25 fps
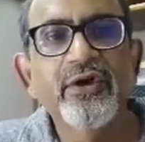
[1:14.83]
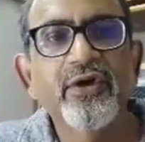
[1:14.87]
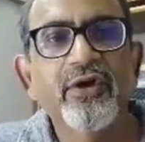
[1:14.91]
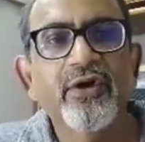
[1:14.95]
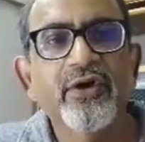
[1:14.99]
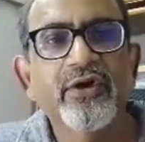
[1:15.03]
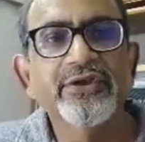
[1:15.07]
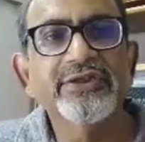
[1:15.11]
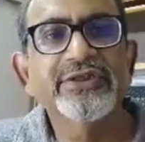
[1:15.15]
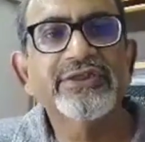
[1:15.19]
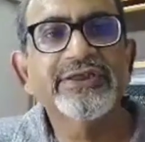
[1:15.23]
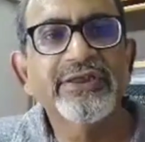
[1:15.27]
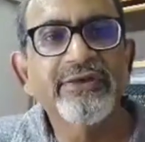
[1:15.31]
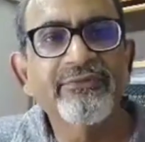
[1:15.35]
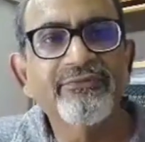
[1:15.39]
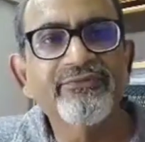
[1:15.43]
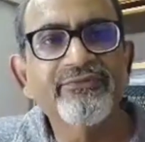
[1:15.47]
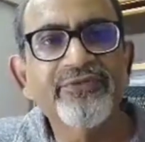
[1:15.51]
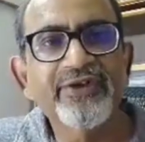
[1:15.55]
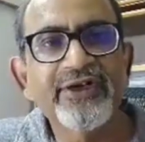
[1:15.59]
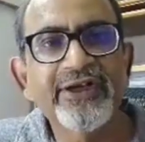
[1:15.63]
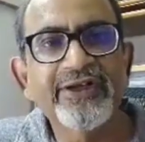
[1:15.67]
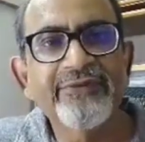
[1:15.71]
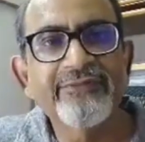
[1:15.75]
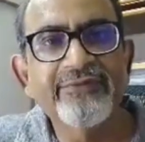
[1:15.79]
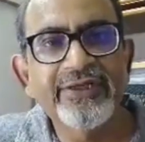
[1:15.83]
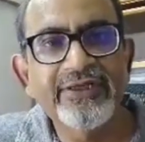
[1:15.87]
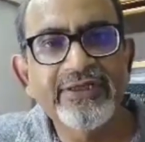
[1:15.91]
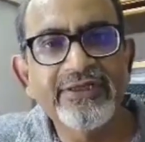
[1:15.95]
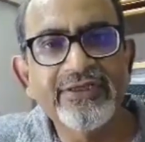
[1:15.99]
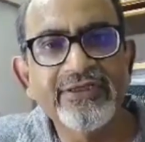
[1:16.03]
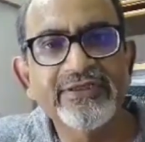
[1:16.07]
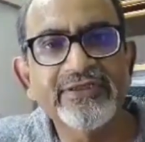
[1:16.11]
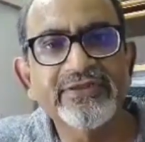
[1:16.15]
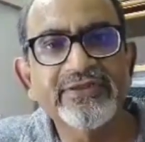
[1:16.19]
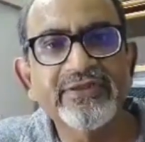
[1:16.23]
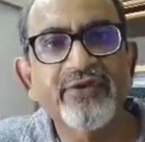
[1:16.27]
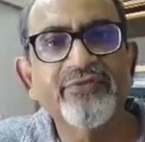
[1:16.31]
on some
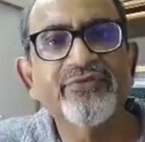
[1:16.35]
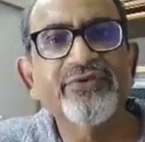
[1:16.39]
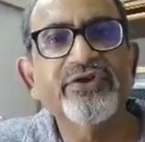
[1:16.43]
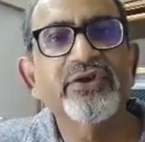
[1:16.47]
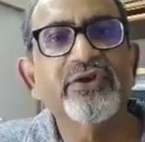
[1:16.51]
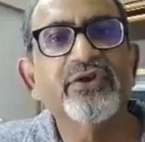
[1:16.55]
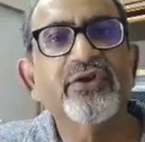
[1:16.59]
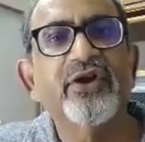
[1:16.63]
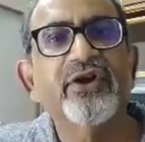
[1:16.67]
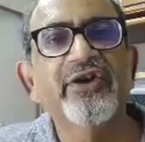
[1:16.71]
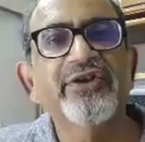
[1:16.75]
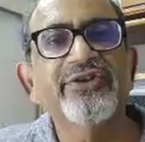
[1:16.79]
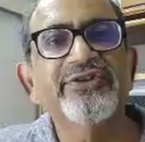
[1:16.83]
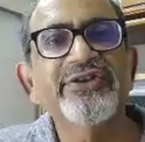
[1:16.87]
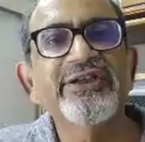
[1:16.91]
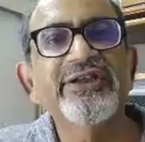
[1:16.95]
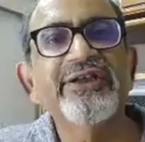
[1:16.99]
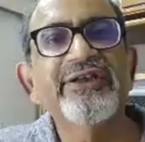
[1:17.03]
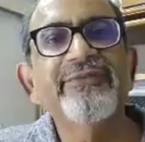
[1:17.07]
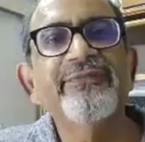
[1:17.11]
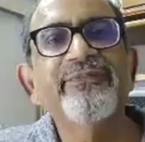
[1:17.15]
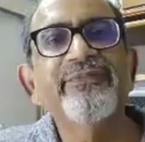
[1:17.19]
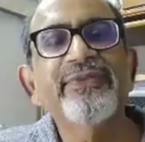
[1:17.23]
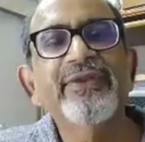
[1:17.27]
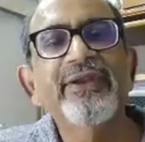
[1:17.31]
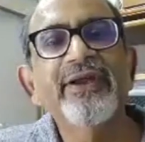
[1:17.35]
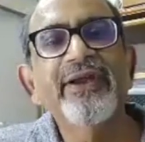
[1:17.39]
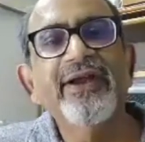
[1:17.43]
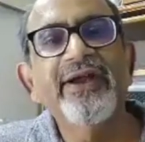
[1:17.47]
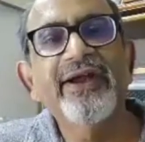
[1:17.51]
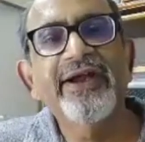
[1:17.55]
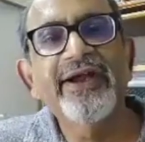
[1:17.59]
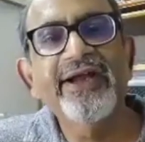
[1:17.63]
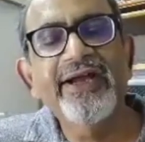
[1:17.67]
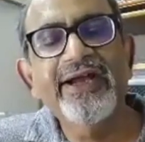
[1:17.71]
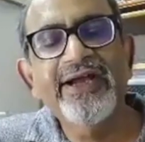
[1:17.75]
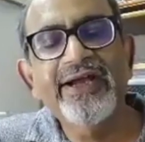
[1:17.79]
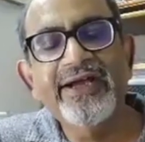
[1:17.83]
fundamentals of urology
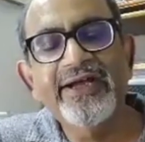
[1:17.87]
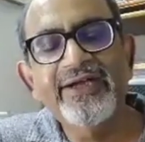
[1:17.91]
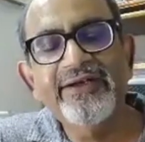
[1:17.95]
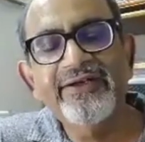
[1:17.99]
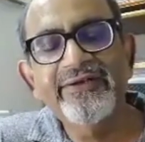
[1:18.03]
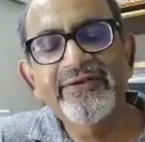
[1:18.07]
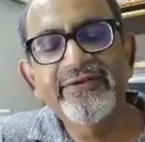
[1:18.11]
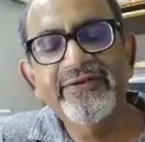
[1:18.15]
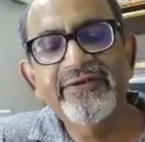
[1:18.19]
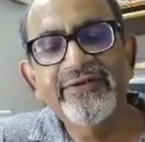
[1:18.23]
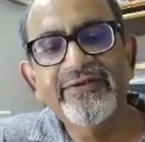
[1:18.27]
and